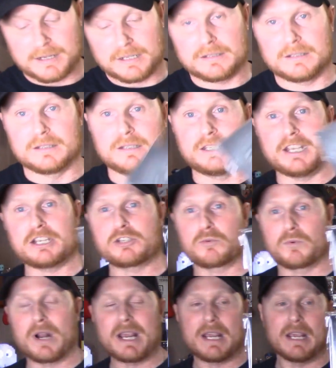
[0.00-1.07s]
this
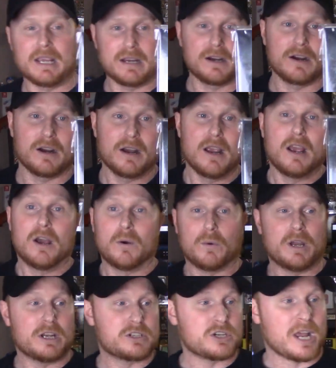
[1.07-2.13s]
right here,
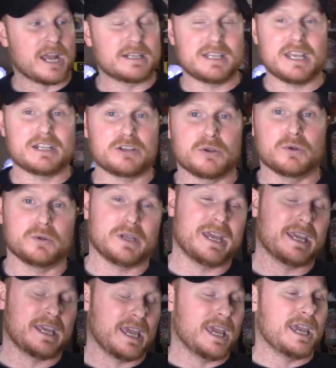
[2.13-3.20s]
which I did do
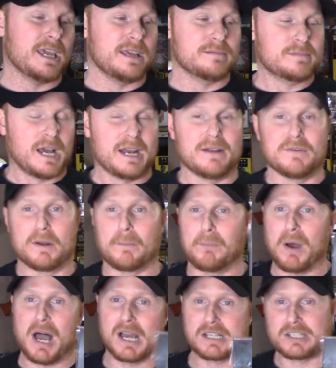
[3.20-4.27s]
like a kind of an
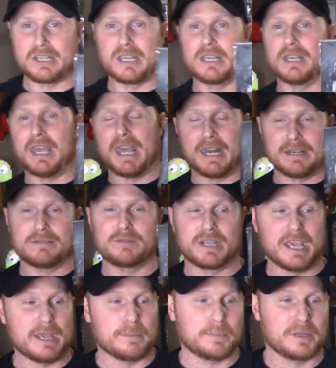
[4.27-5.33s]
unboxing and
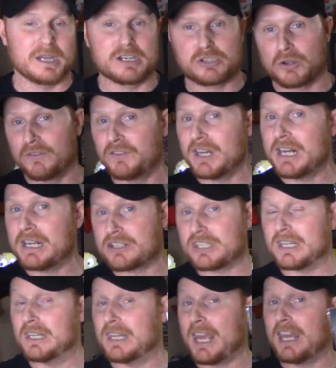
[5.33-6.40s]
gameplay. So if you didn't
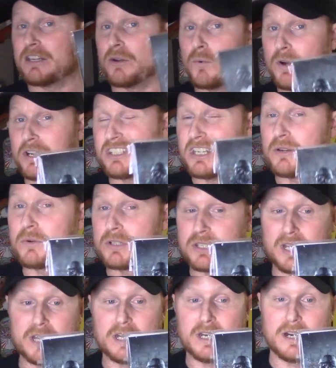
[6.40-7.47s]
see that and you want to see what's
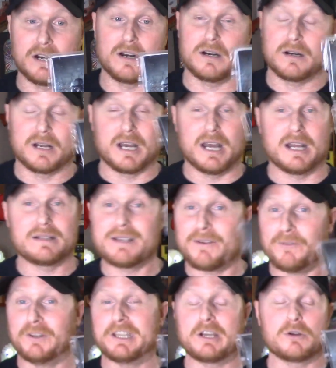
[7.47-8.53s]
in here,
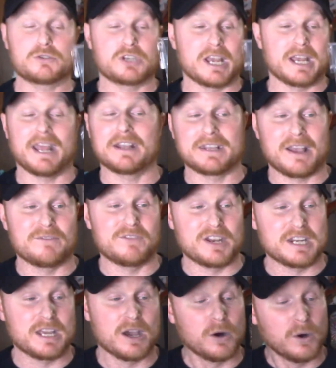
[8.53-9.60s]
definitely go check out that
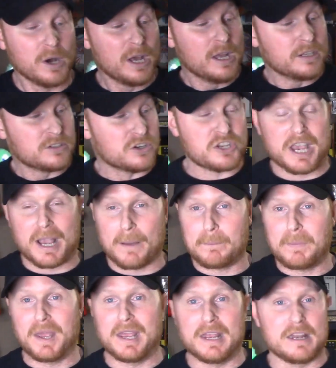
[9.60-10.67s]
video. There's like a
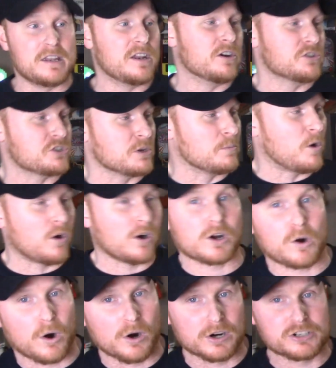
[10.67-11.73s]
pin, there's some art
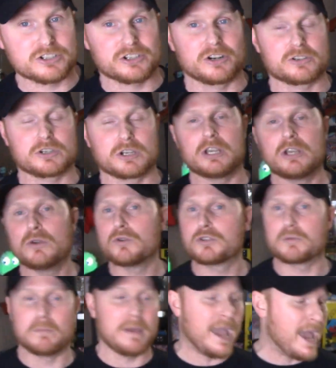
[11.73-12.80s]
cards, there's a
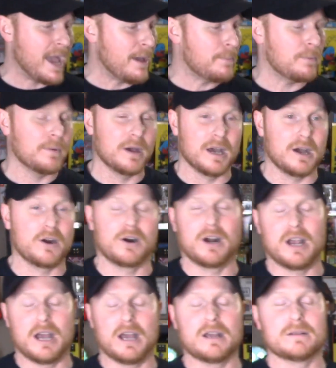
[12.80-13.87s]
huge map or
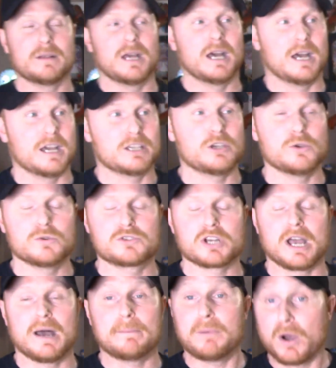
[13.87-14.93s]
a huge
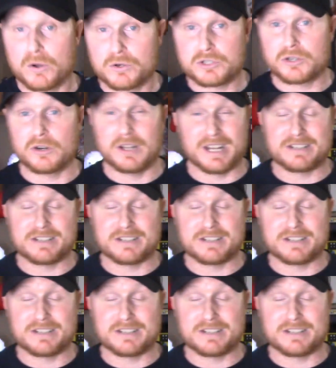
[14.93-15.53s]
poster that's